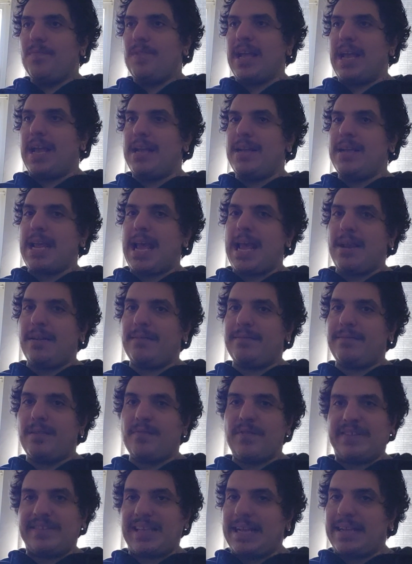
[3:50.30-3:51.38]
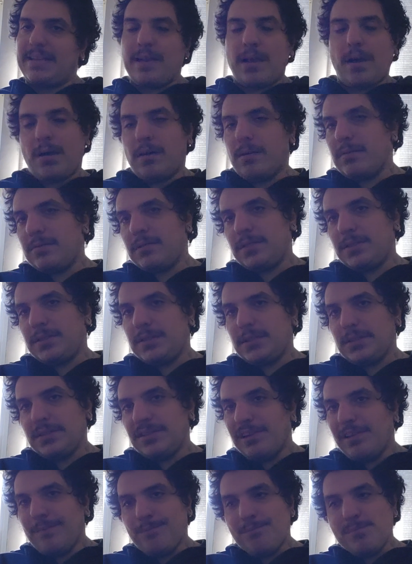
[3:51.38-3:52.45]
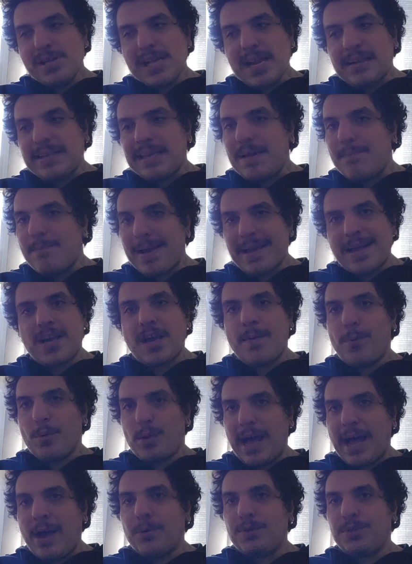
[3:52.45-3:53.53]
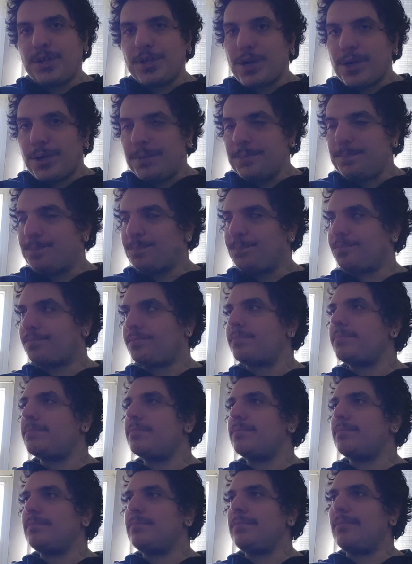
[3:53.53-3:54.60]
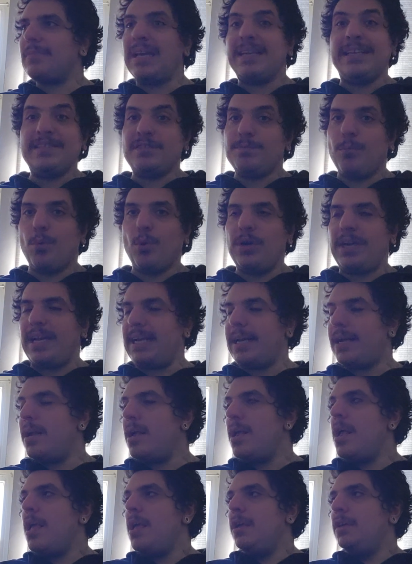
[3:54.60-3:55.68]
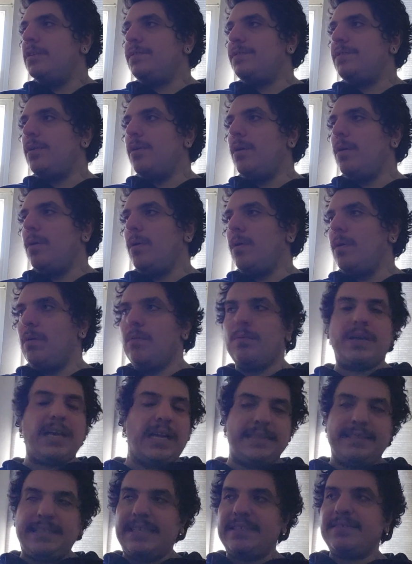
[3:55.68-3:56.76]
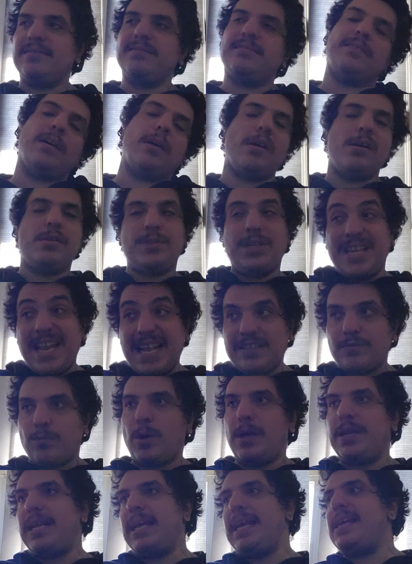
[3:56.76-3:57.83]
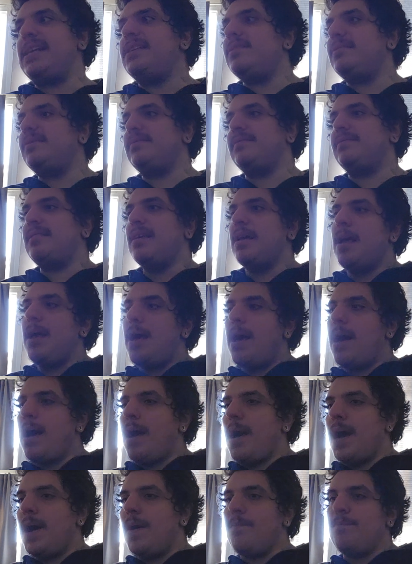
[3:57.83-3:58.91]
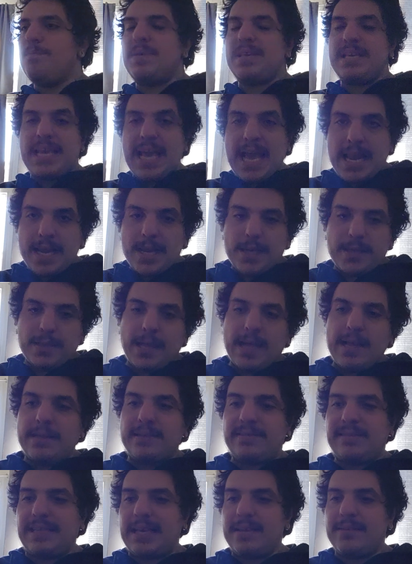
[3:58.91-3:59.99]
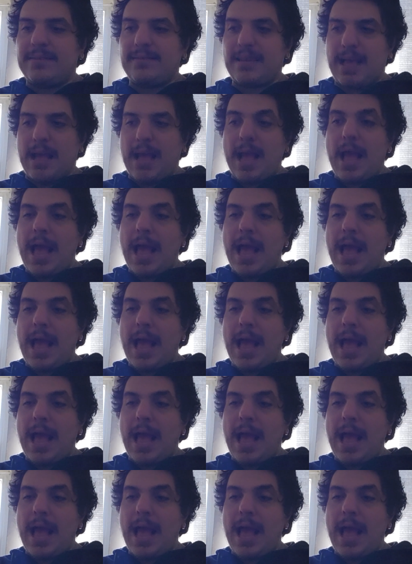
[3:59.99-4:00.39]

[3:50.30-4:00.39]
And then Phil's like, no, Miguel came back a couple of hours ago. This morning. So we got this. The next one is Miguel says,